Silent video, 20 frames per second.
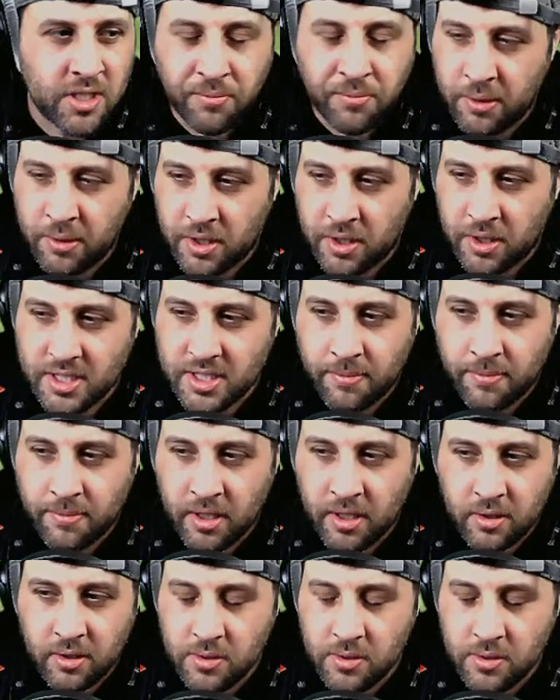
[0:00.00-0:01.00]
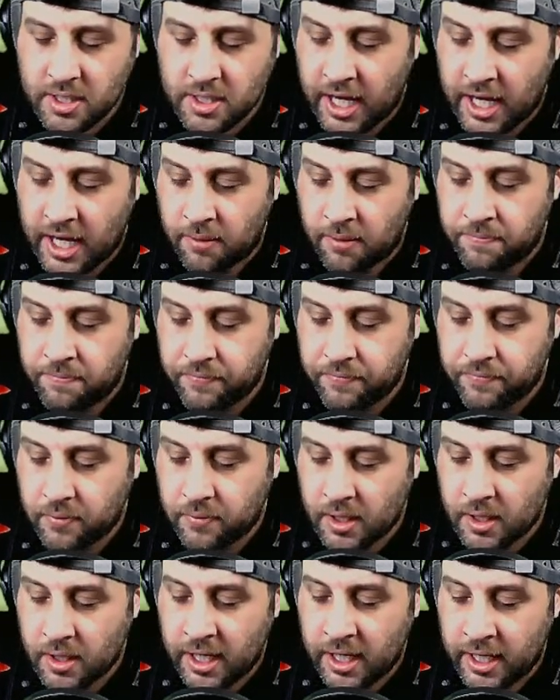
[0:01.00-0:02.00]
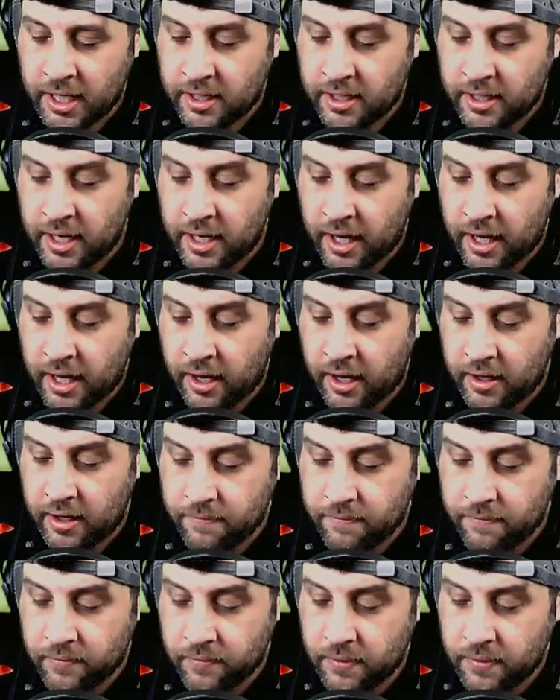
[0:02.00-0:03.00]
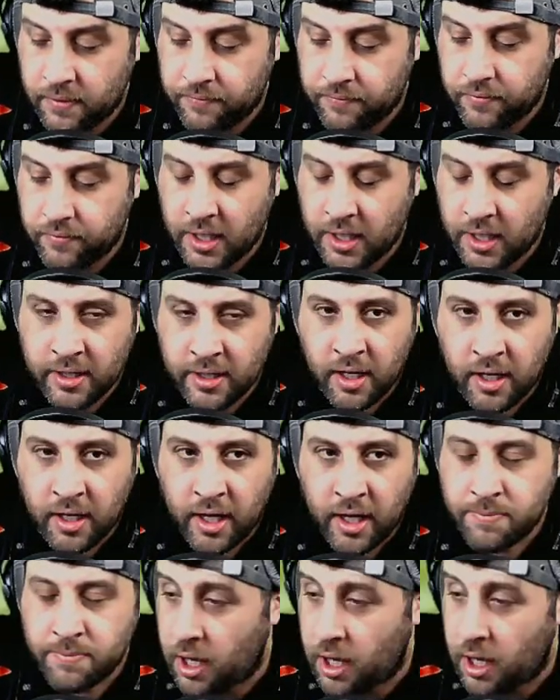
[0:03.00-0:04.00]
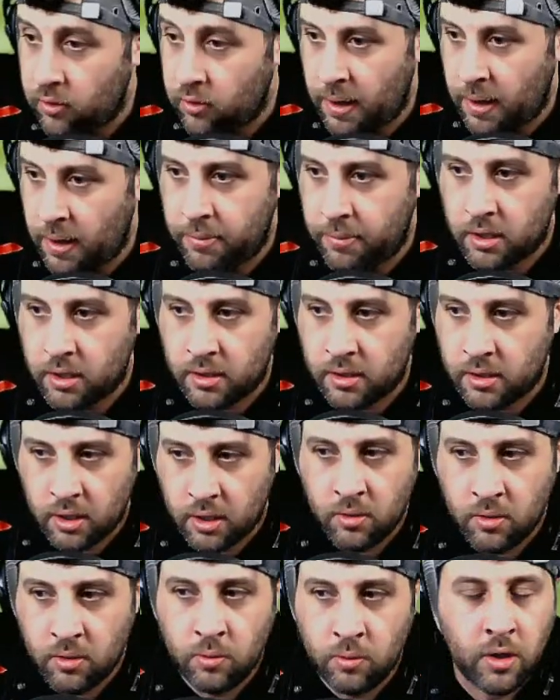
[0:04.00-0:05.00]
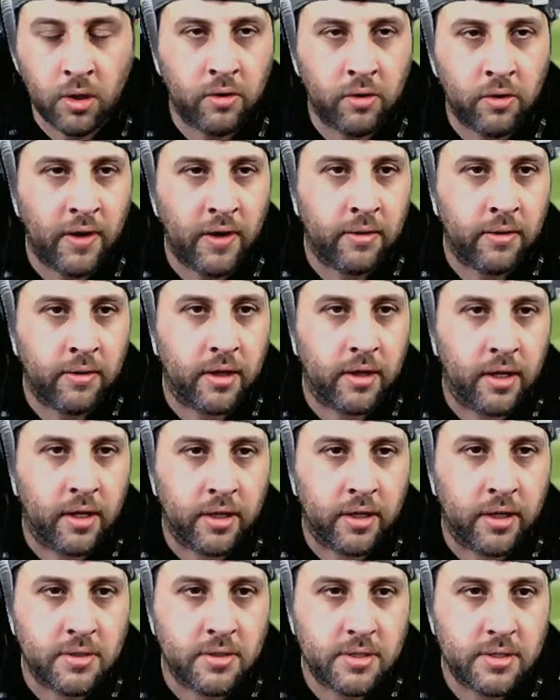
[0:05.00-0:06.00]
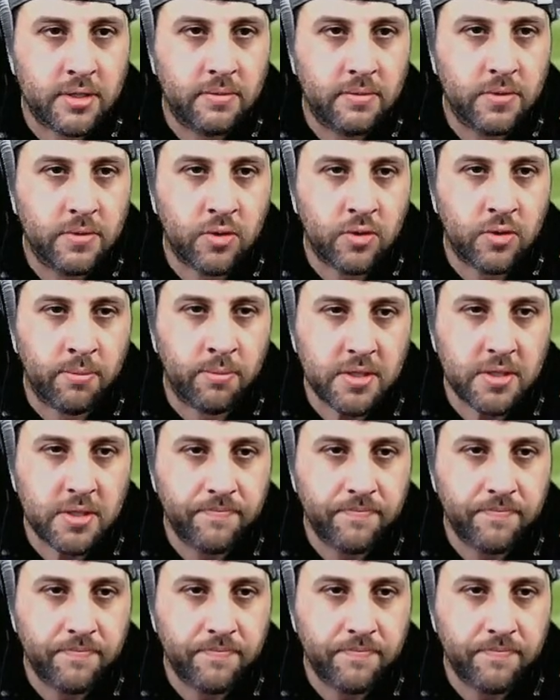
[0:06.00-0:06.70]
with a similar username in the Lions, but I remember that you were around in the Lions streams.